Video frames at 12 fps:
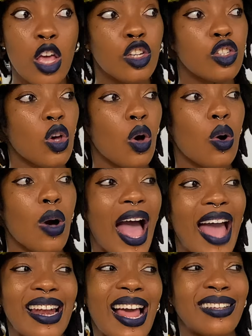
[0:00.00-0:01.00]
So
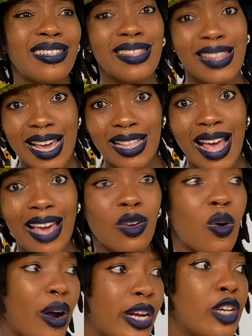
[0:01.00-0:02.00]
I'd like to think that you
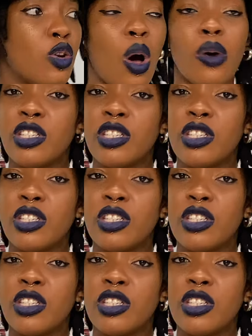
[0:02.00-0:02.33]
already know how